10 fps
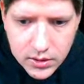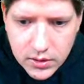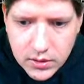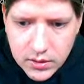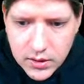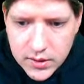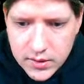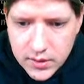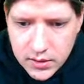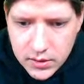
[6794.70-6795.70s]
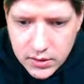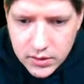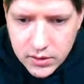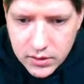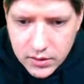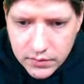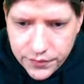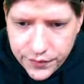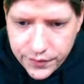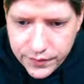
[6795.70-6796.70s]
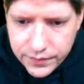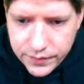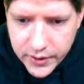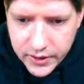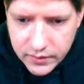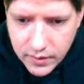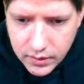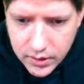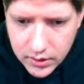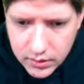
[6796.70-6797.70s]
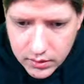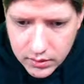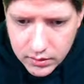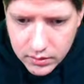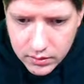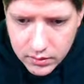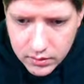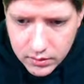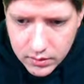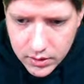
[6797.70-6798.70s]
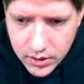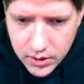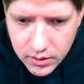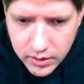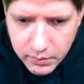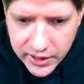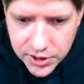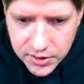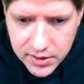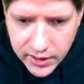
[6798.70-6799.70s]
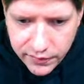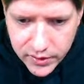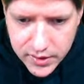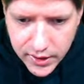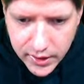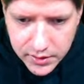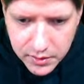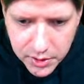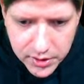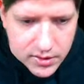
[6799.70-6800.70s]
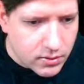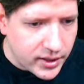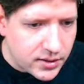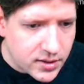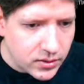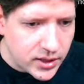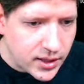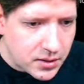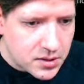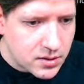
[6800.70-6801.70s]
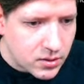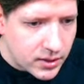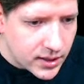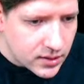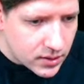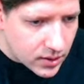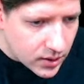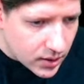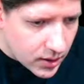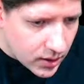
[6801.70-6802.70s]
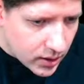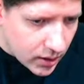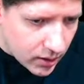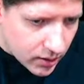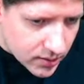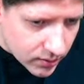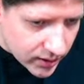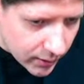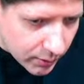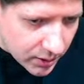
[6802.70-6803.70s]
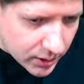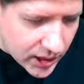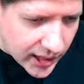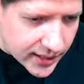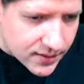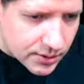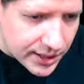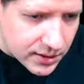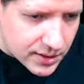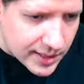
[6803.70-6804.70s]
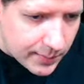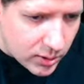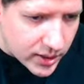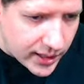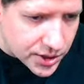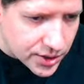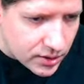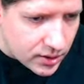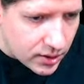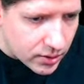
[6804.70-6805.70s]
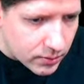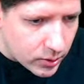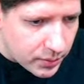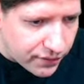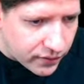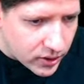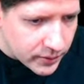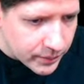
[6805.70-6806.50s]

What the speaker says: does the find thing, the match itself is at this. Great, so yeah, this is correct. So yeah, we will extract the same location in the row before.